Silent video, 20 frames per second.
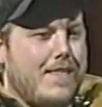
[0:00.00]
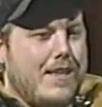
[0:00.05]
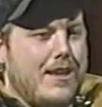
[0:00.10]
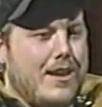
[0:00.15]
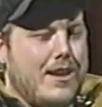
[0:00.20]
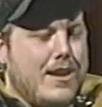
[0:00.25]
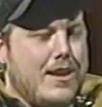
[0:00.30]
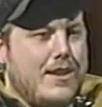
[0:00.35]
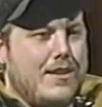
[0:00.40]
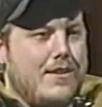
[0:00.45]

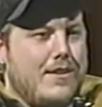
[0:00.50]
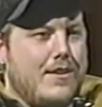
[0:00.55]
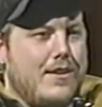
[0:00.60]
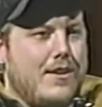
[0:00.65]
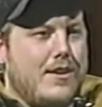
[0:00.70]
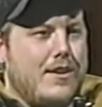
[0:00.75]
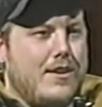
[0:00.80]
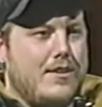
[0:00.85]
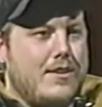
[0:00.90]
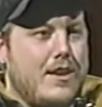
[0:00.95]
And
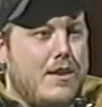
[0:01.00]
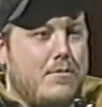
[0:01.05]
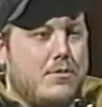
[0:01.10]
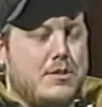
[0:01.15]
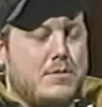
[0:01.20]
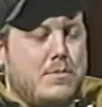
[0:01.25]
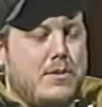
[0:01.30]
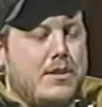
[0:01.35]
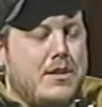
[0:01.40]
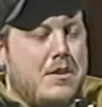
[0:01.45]
uh, yeah, we're
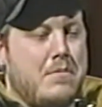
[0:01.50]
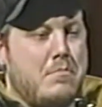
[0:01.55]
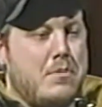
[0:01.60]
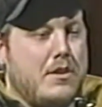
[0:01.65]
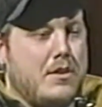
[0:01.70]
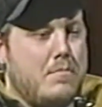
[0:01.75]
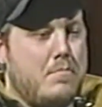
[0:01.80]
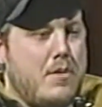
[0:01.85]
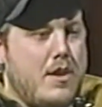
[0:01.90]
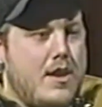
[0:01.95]
just bringing in
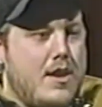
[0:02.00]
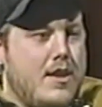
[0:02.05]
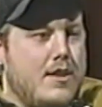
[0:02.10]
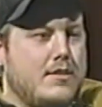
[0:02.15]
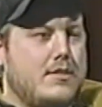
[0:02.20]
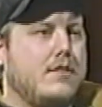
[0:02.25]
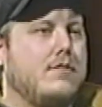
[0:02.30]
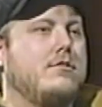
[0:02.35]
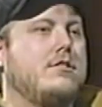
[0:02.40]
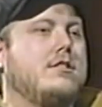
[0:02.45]
bigger
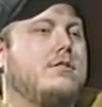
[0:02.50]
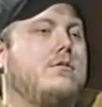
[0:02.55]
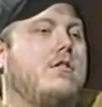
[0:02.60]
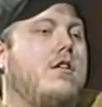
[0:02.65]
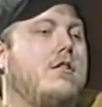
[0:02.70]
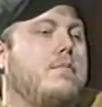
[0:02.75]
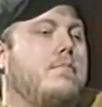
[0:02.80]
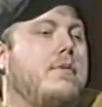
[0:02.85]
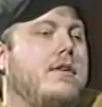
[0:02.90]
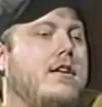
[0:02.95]
bands, and just
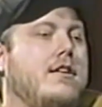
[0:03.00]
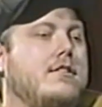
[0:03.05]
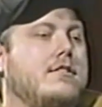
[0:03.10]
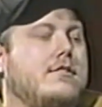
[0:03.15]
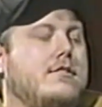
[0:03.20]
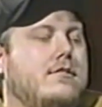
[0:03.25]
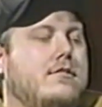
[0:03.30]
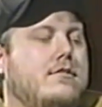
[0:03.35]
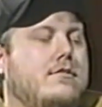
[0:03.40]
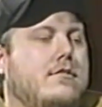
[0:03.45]
all the
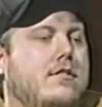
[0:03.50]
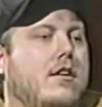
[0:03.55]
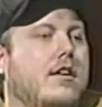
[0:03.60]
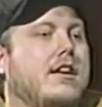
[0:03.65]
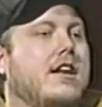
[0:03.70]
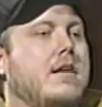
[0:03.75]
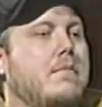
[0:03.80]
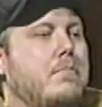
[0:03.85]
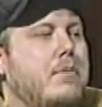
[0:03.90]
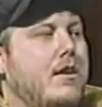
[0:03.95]
bands are
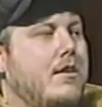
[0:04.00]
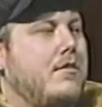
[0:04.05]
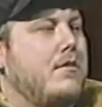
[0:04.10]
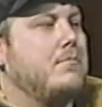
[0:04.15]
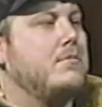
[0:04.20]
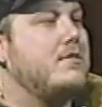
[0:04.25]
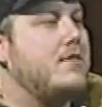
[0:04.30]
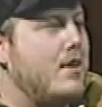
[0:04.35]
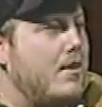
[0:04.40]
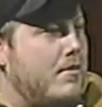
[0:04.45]
getting bigger
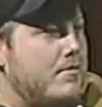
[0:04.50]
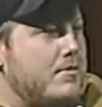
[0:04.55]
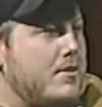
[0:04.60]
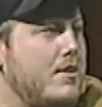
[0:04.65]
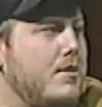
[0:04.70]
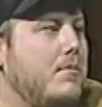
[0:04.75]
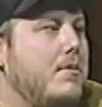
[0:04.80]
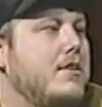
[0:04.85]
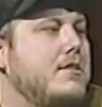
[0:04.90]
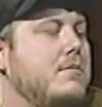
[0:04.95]
themselves,
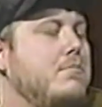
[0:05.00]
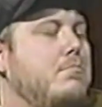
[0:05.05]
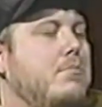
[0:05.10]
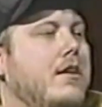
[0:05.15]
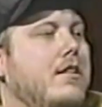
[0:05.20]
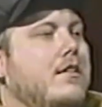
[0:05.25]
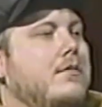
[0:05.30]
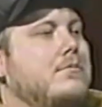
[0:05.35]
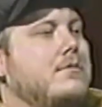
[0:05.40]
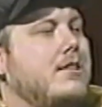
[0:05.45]
anyways. And
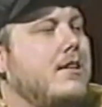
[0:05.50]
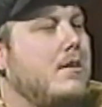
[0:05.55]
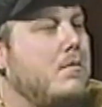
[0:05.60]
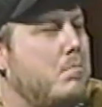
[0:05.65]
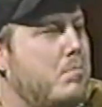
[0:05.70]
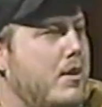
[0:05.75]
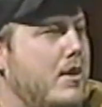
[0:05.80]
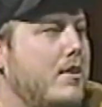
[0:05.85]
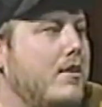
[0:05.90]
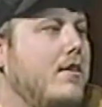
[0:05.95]
Bedlam's
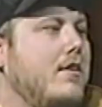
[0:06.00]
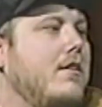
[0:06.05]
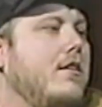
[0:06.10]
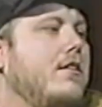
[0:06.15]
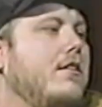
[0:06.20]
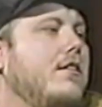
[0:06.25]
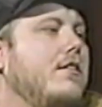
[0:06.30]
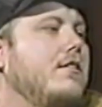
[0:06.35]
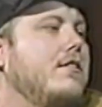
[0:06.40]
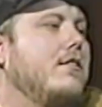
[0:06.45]
getting
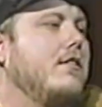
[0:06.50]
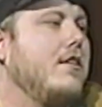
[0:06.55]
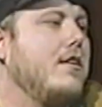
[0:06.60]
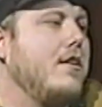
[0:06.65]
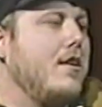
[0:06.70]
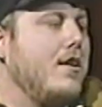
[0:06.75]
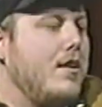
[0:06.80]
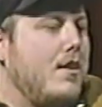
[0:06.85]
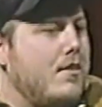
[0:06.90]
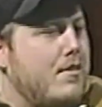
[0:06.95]
bigger, and
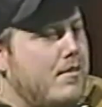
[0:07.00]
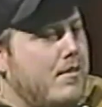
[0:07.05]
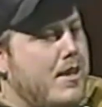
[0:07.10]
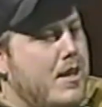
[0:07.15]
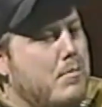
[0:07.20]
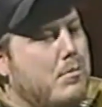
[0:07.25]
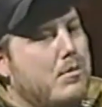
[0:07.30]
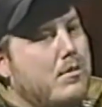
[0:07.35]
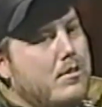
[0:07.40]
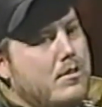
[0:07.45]
the
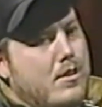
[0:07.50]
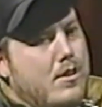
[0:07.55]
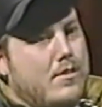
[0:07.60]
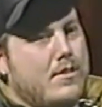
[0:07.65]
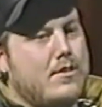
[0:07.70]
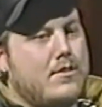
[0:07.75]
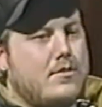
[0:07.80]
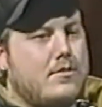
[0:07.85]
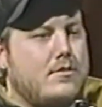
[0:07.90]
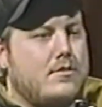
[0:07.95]
label, and all
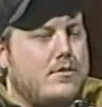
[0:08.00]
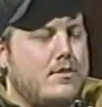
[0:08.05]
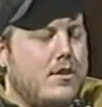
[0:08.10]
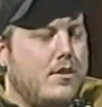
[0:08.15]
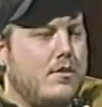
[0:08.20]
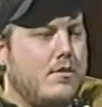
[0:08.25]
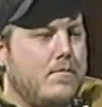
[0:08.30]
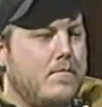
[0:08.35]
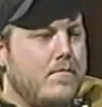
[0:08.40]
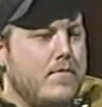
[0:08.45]
this.
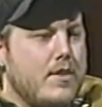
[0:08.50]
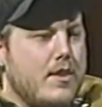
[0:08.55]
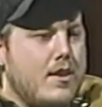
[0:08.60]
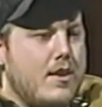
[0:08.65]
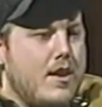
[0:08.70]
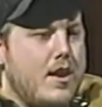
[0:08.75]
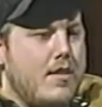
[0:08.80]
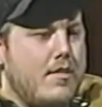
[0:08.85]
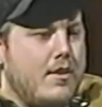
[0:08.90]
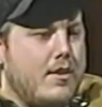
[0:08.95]
So
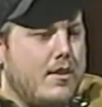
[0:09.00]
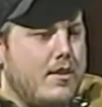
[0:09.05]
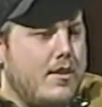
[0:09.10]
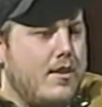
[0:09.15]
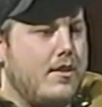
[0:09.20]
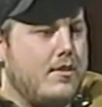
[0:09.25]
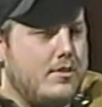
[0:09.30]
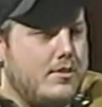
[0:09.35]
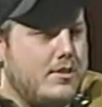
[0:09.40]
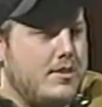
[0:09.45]
I think
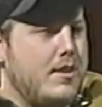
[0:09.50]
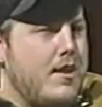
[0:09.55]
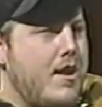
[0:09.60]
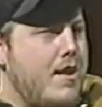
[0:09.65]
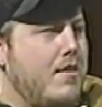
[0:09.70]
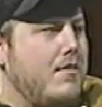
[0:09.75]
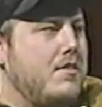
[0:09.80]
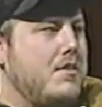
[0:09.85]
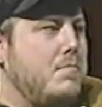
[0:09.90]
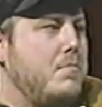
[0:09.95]
it'll just
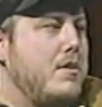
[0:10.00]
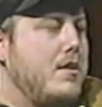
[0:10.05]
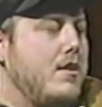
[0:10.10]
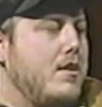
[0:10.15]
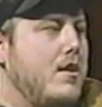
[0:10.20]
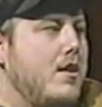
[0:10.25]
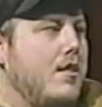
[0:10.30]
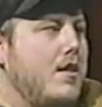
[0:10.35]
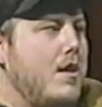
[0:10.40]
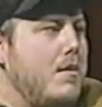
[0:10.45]
inherently be
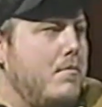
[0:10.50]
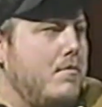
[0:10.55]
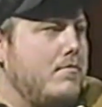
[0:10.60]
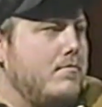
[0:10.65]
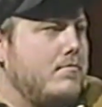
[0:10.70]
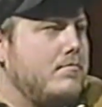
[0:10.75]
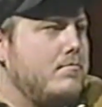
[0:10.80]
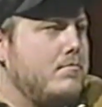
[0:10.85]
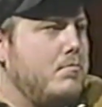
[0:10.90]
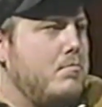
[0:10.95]
a lot
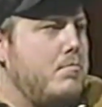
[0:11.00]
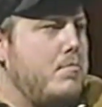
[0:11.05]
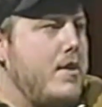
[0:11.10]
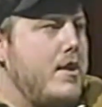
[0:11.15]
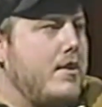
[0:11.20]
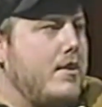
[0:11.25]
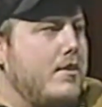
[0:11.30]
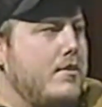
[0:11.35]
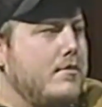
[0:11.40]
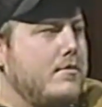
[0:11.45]

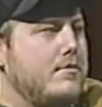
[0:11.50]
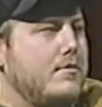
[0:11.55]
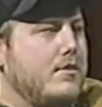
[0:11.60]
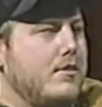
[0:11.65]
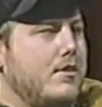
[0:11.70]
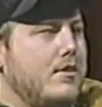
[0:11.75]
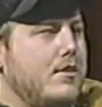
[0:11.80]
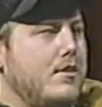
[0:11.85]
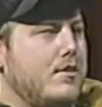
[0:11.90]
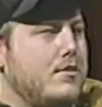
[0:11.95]
bigger.
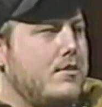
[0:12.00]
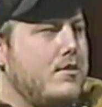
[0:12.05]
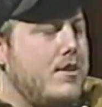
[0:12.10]
Mm.